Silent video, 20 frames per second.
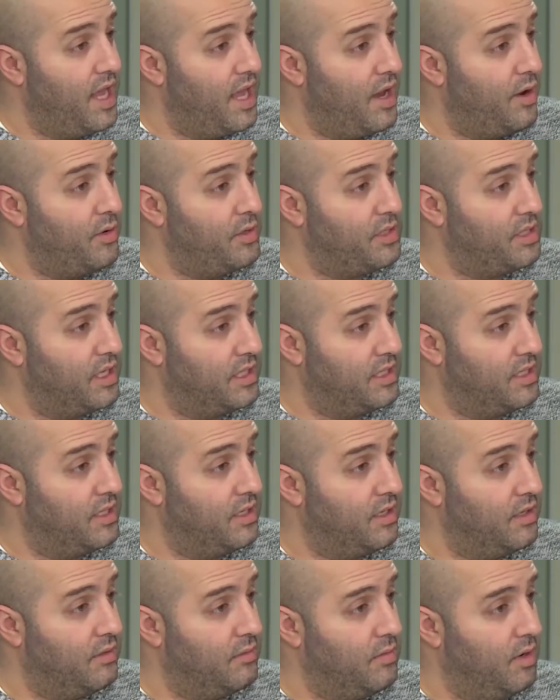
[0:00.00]
always like
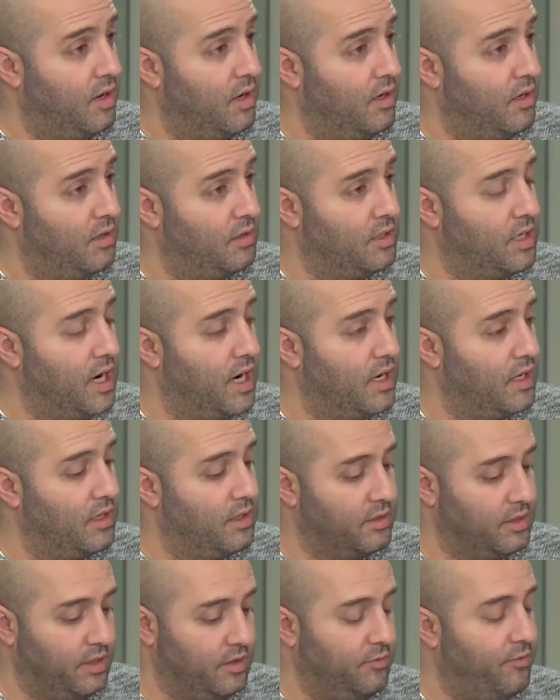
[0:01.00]
to
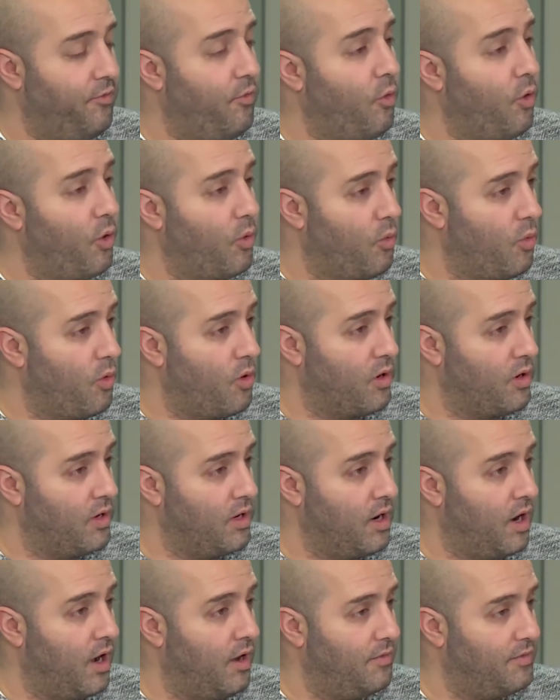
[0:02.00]
kind of forewarn
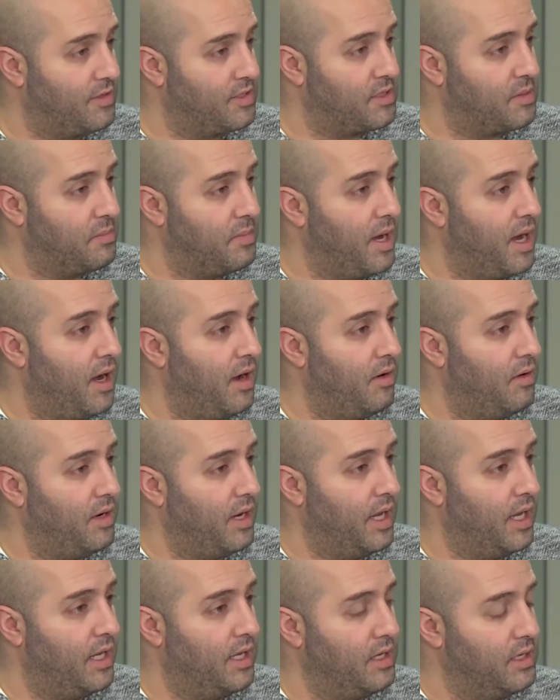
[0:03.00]
an office about
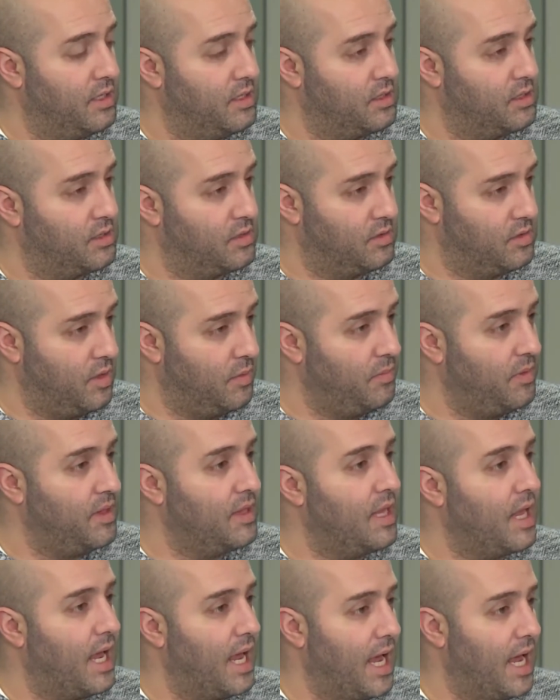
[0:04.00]
is something
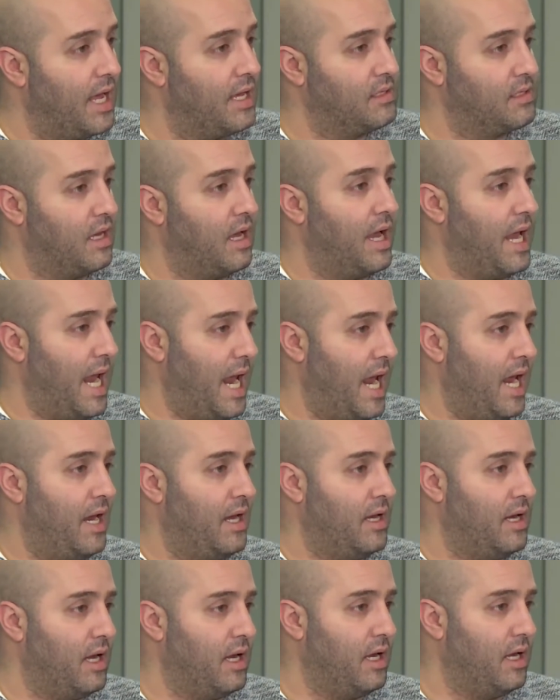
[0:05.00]
that has a
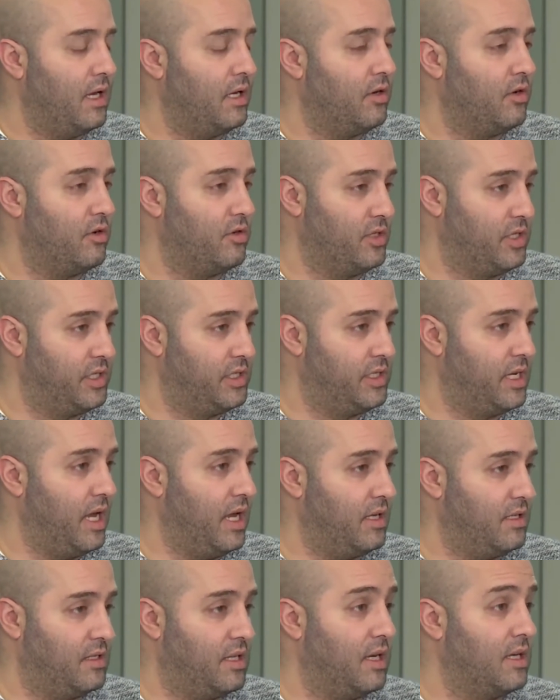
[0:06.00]
hand in your
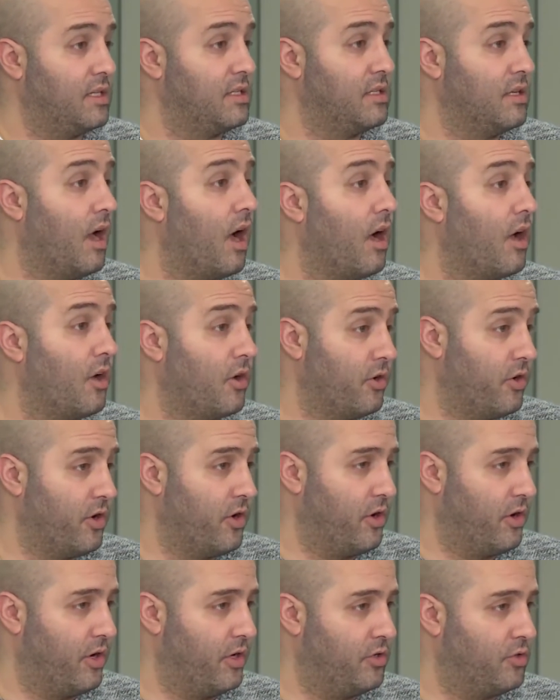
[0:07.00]
success that is not under
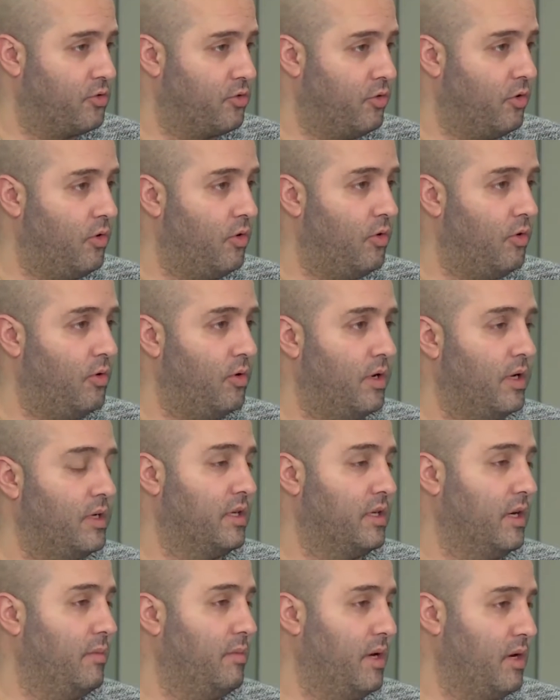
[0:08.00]
your control is
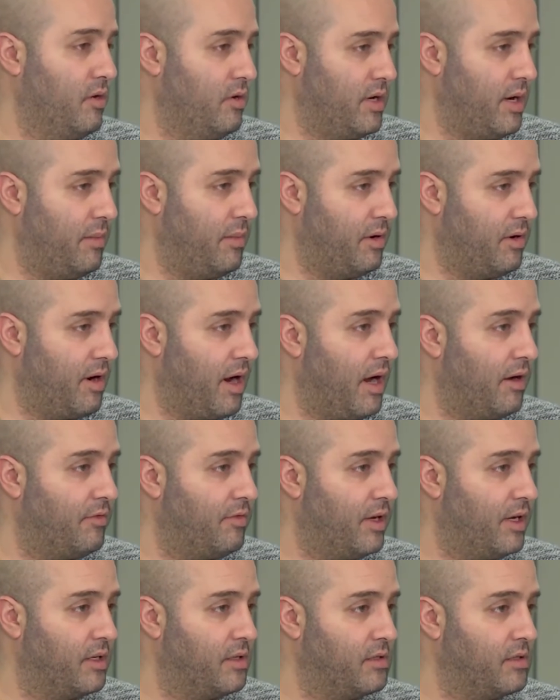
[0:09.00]
be your
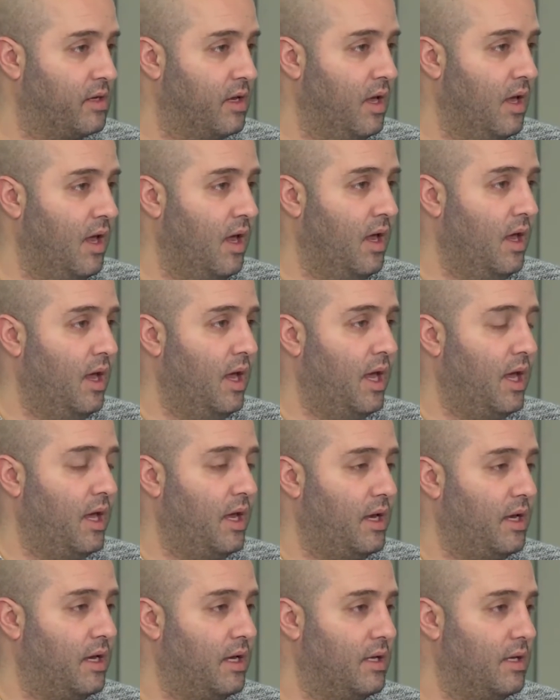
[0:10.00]
demographics.
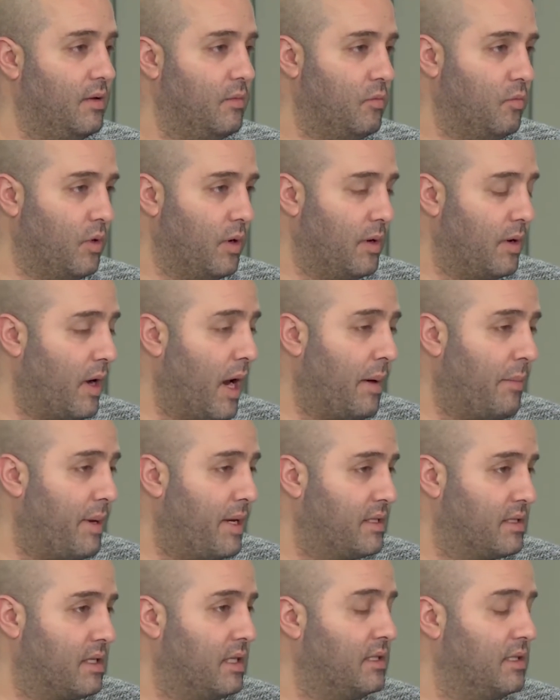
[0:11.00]
And what I
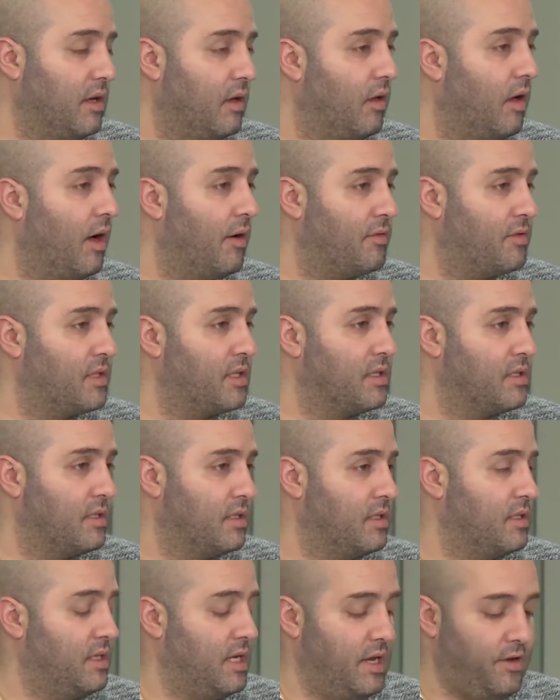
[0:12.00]
basically tell offices
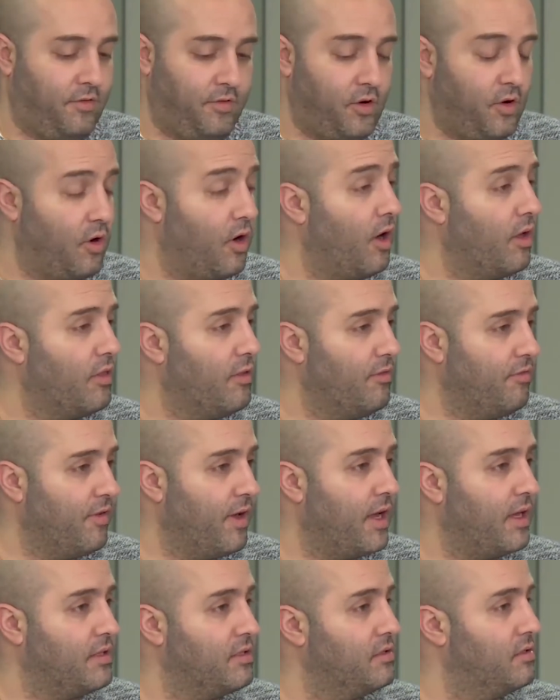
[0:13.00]
is, if you're on the
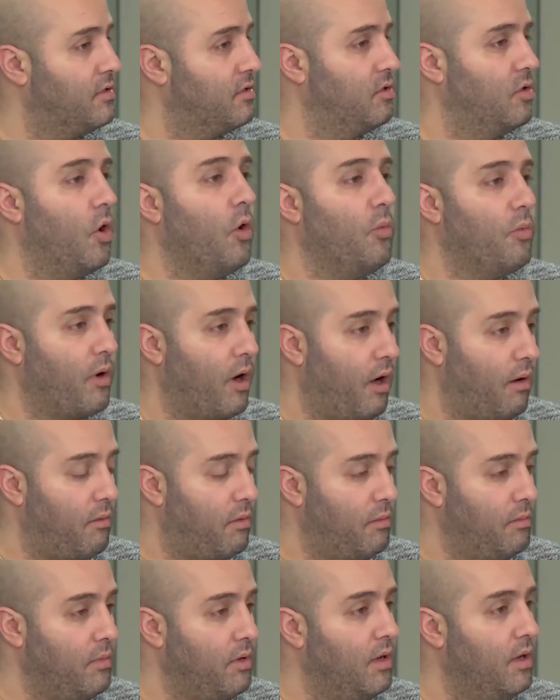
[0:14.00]
fence, no
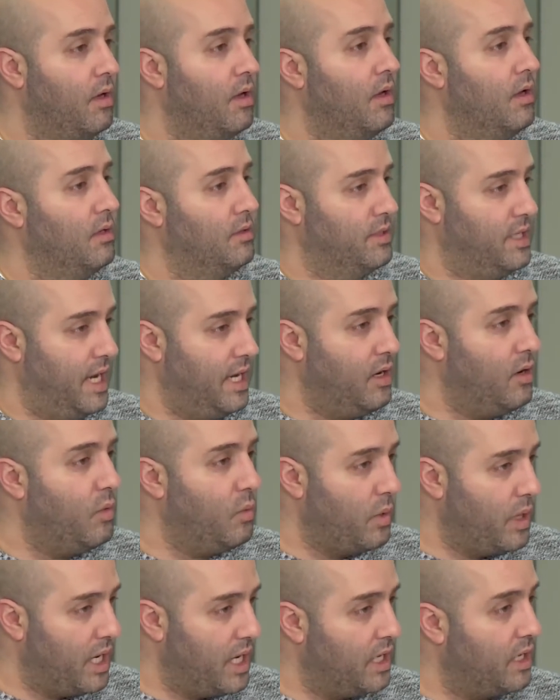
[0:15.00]
problem. Take a
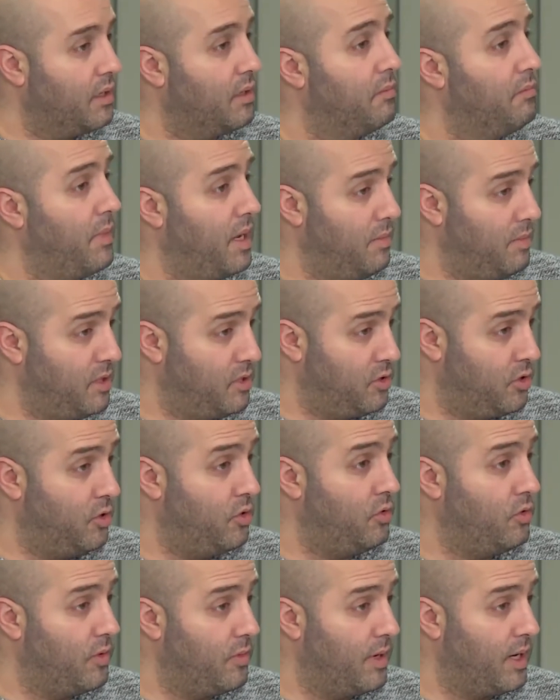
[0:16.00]
week, maybe
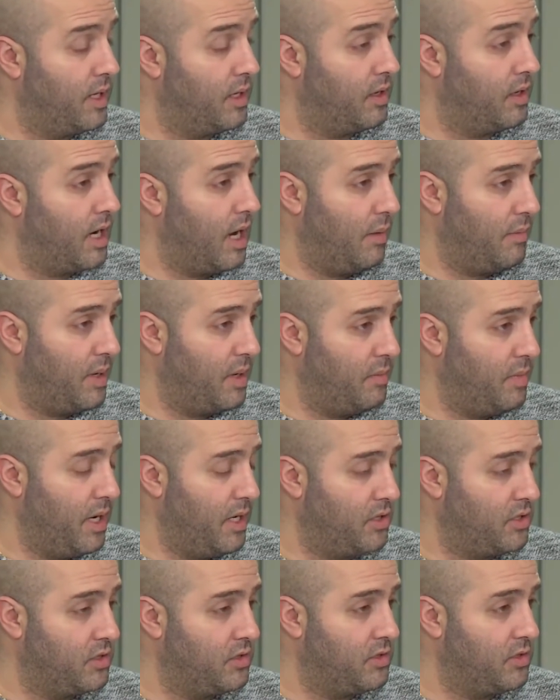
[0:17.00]
2, depending on how many
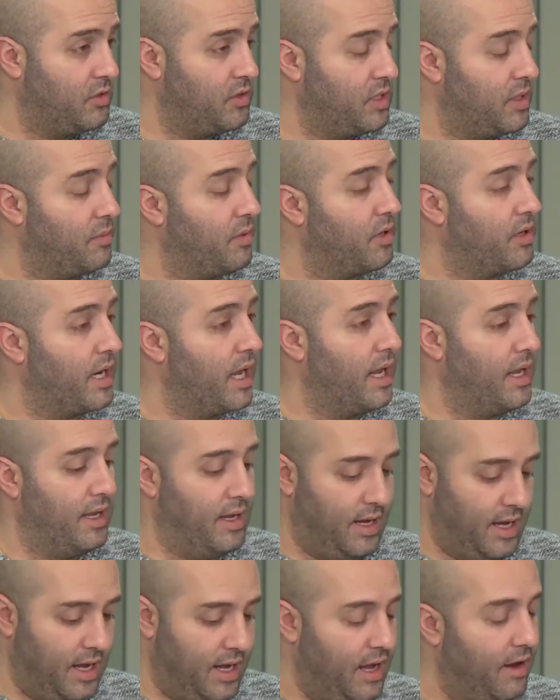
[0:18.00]
patients you see per day.
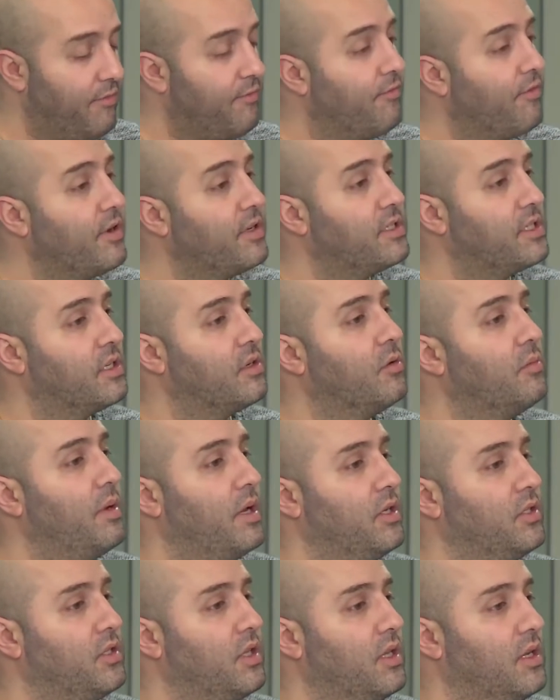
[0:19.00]
Every single
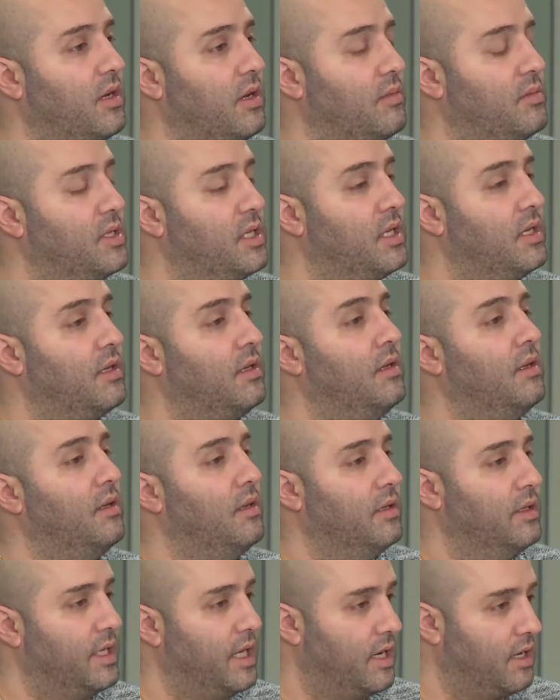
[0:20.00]
patient that comes in,
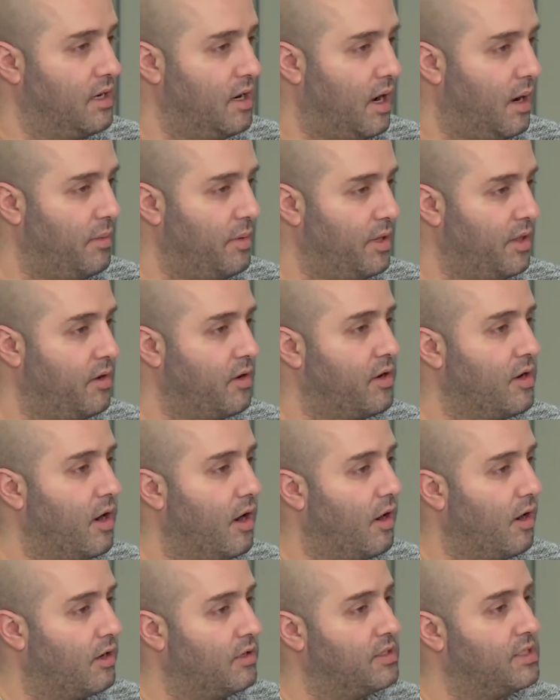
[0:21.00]
get a copy of their
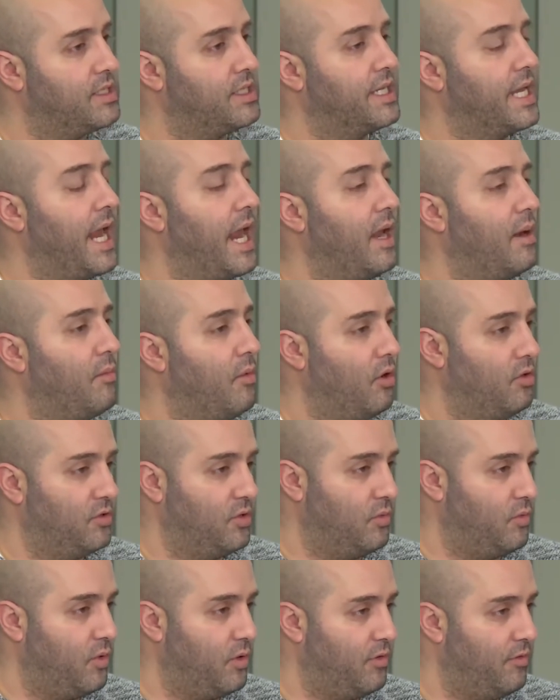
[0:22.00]
card, scan them all
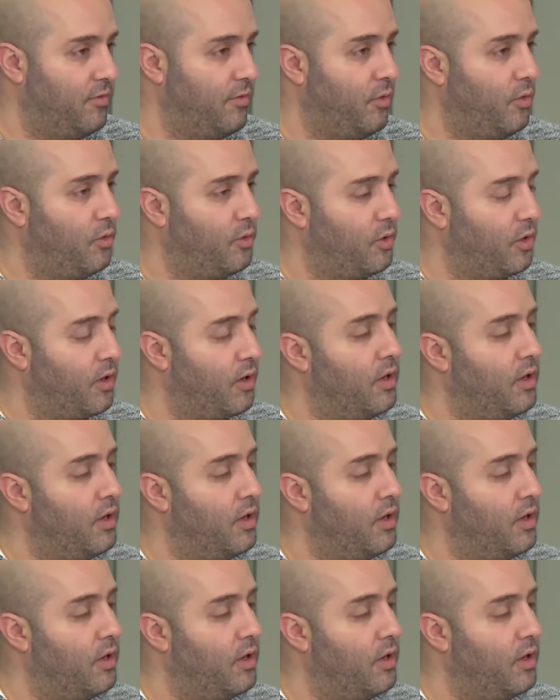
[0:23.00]
to one folder.